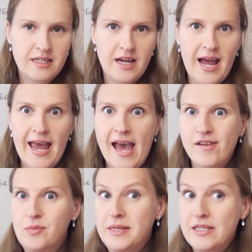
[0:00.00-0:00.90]
I
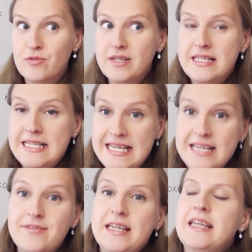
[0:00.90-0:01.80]
have been
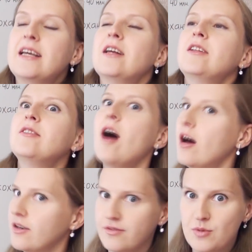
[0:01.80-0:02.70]
receiving a
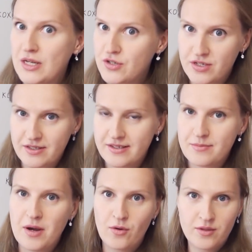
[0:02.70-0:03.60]
lot of questions
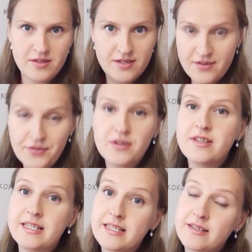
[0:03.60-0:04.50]
about the
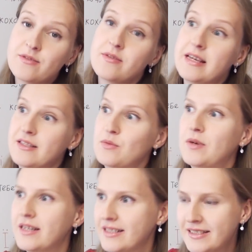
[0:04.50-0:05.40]
differences, so that's
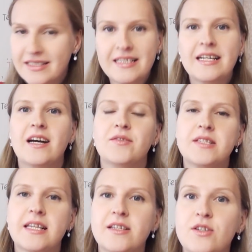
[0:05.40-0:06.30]
why I've
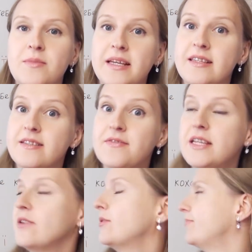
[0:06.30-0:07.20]
decided to make this
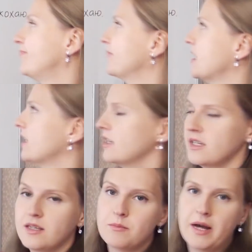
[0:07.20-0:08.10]
video.
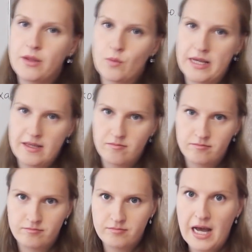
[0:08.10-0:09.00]
By the way,
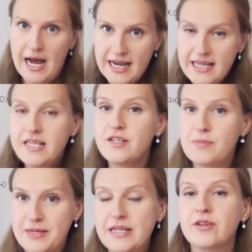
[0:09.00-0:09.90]
I
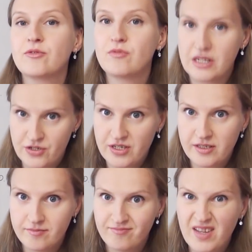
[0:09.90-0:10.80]
speak
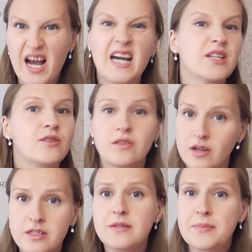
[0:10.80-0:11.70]
Russian. I do
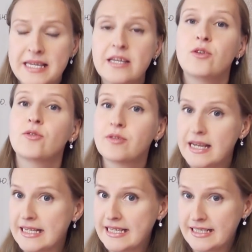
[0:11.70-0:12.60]
not speak
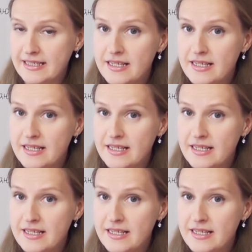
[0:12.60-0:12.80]
Ukrainian.